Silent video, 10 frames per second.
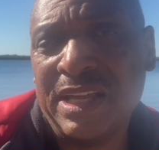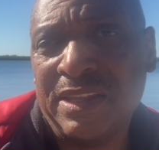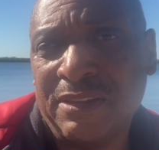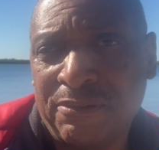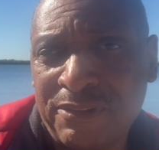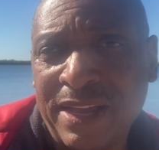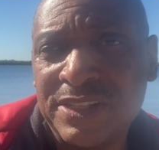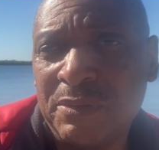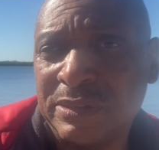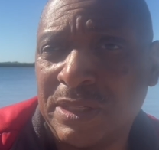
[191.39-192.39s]
The
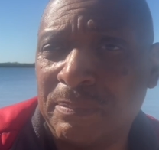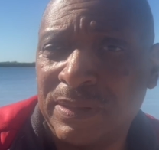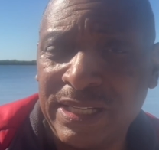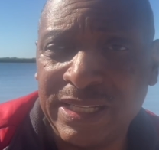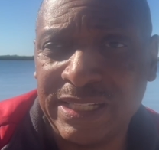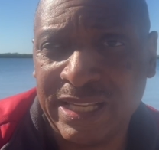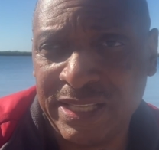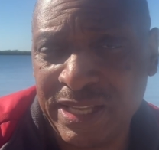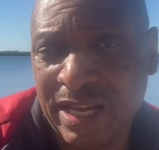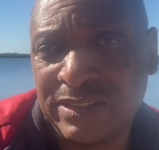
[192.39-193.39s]
factory was completed
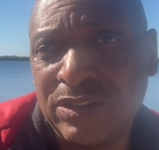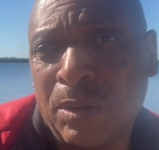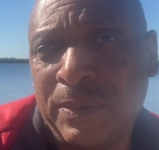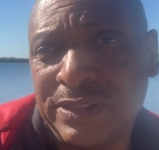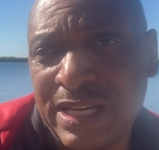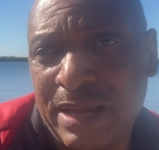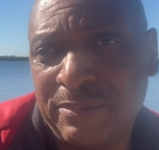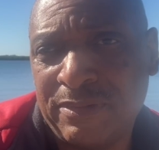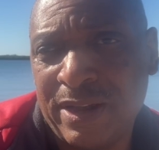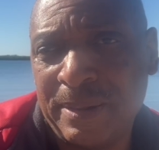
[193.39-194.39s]
in the October
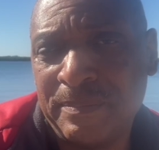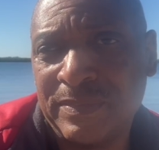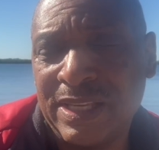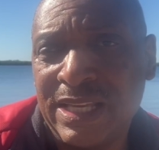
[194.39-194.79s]
timeframe,